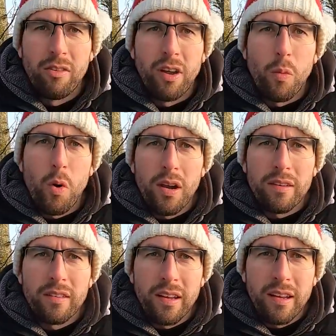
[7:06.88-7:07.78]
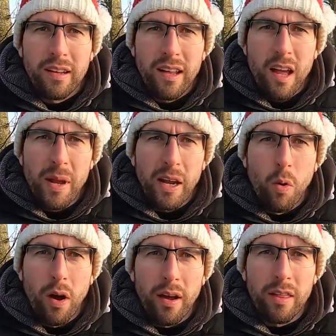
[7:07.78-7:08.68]
Right, while it's a bit
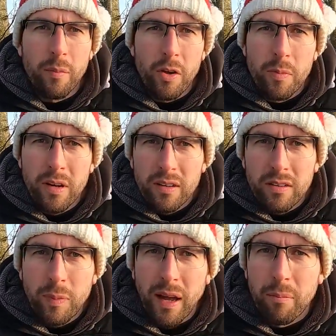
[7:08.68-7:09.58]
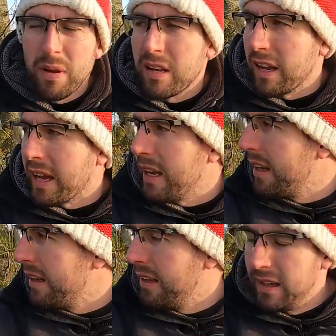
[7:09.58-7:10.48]
quiet at the moment, it's about midday.
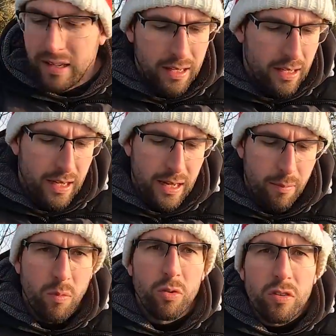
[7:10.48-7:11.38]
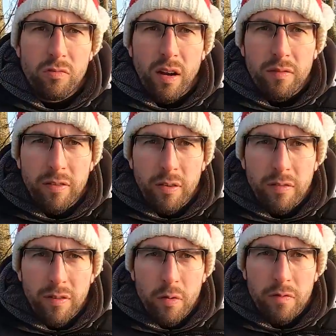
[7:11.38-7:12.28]
Just run through
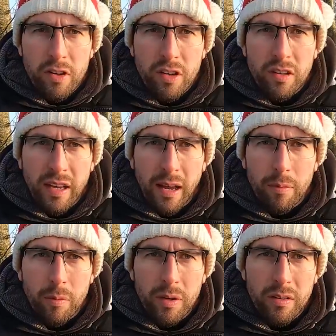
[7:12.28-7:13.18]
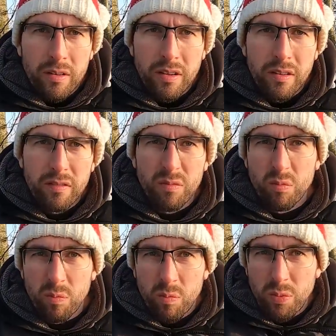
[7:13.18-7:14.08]
the float fishing setup that we use.
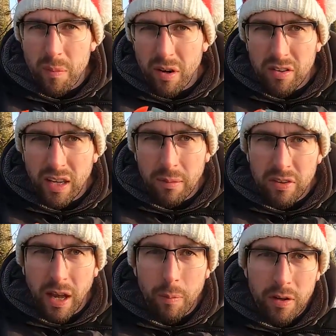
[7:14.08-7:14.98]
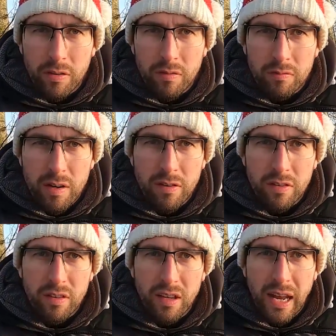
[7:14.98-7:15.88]
Pretty much the same setup we use on
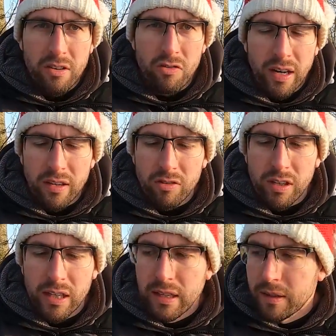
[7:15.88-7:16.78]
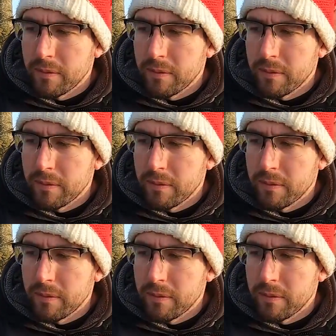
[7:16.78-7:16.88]
rivers and drains, really.